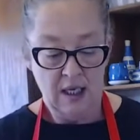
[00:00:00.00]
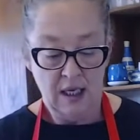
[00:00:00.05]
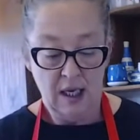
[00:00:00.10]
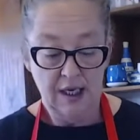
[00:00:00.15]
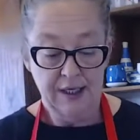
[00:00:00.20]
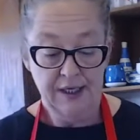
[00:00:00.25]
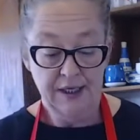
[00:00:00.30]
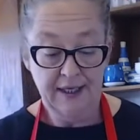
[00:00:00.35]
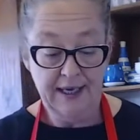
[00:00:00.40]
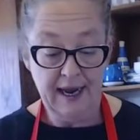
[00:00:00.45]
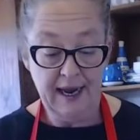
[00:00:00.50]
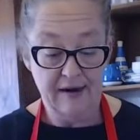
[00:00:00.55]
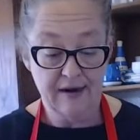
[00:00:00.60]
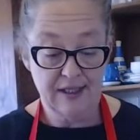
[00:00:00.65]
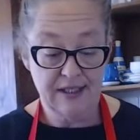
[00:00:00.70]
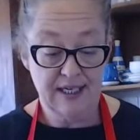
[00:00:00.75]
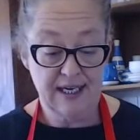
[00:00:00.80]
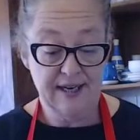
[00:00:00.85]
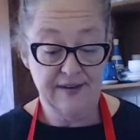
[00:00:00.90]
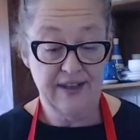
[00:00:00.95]
I didn't
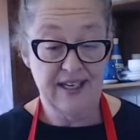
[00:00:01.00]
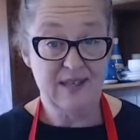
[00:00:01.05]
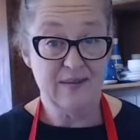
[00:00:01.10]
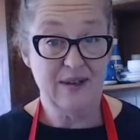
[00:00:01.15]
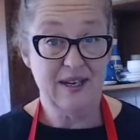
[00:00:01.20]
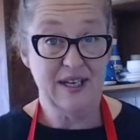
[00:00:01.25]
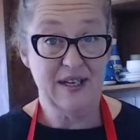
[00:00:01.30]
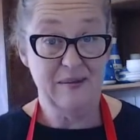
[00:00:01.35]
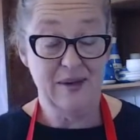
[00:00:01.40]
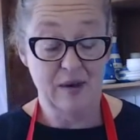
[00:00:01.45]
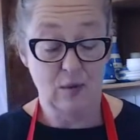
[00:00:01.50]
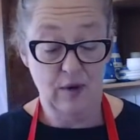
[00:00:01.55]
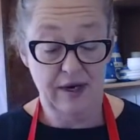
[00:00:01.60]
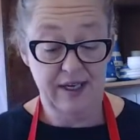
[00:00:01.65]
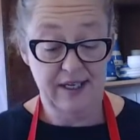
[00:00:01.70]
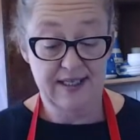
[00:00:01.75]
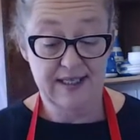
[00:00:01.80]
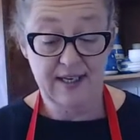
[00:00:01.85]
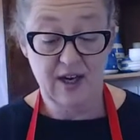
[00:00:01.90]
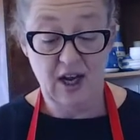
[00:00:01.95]
guarantee these were going to be
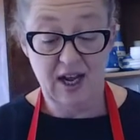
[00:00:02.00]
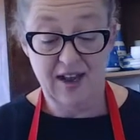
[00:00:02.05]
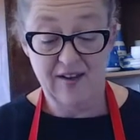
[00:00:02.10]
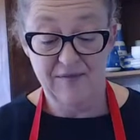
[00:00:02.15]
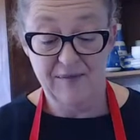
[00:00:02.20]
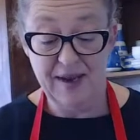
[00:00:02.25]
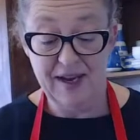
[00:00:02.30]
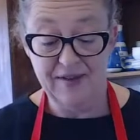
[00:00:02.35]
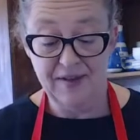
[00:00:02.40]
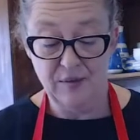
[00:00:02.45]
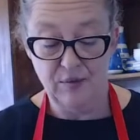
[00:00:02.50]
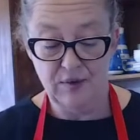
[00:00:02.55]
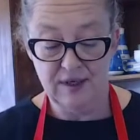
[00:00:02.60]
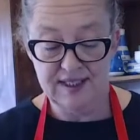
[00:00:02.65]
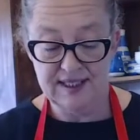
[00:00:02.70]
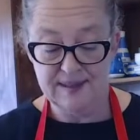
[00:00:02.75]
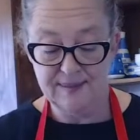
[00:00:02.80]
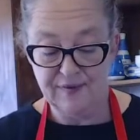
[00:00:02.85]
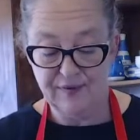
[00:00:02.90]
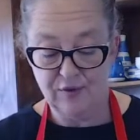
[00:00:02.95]
winners, and I have made them
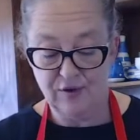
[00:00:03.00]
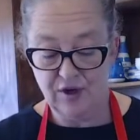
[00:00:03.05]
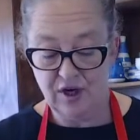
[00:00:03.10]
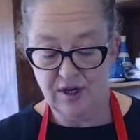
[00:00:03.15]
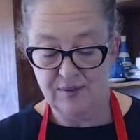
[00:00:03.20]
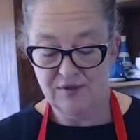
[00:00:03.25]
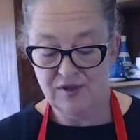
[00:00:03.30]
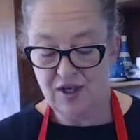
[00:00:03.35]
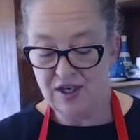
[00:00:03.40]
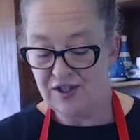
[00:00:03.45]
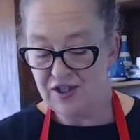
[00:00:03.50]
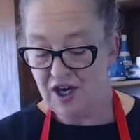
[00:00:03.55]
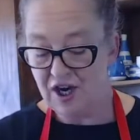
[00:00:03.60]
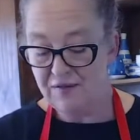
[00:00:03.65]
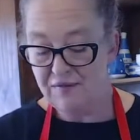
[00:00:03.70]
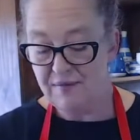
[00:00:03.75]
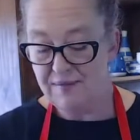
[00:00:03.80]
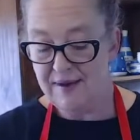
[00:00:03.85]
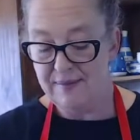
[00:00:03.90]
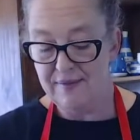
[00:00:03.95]
once before, and I
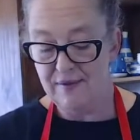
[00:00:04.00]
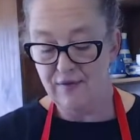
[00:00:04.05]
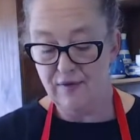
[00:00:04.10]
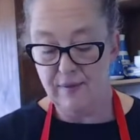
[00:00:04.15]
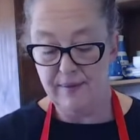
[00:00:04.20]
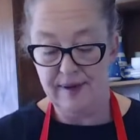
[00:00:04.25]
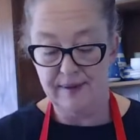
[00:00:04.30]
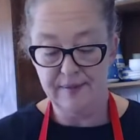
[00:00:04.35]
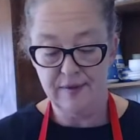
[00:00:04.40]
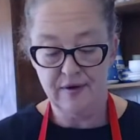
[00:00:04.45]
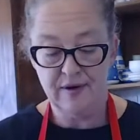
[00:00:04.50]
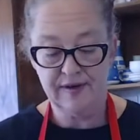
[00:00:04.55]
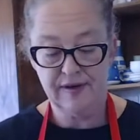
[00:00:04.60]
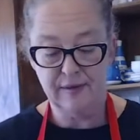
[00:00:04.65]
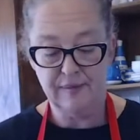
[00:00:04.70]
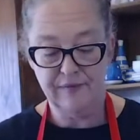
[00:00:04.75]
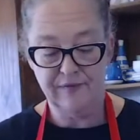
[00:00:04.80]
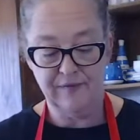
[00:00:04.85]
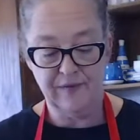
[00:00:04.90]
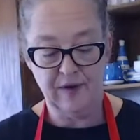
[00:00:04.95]
don't remember remembering
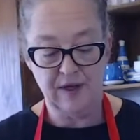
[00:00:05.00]
them.